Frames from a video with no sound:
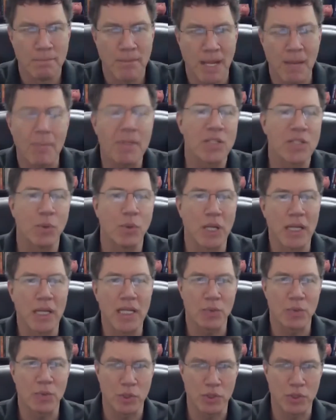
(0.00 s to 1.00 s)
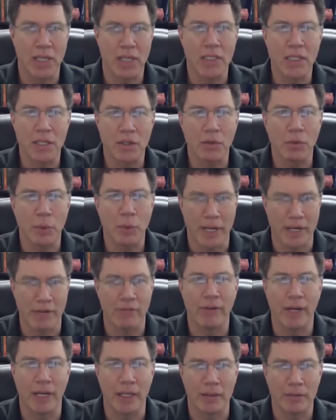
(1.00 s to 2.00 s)
I mean, it's one of the things we're trying to do at
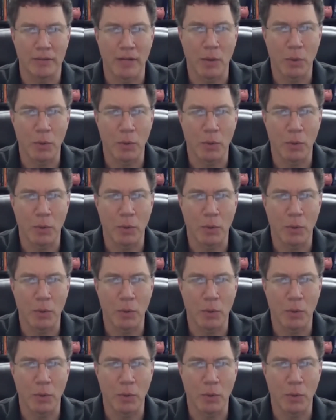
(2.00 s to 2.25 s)
Rena-Fi, right?